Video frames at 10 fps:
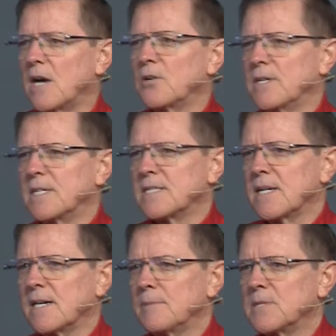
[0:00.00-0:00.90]
our
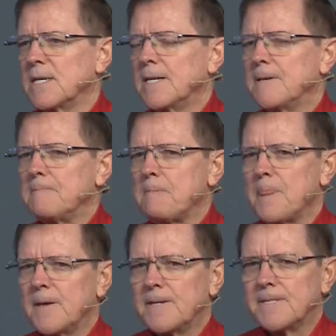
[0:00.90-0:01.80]
enzymes.
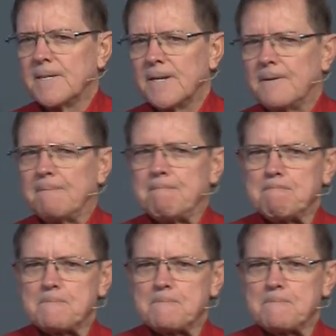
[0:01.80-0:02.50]
It, um,